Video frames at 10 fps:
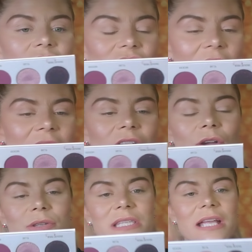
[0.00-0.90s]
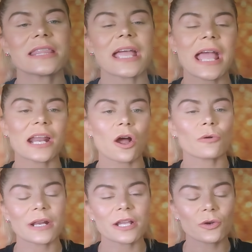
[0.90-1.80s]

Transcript: shadows they had already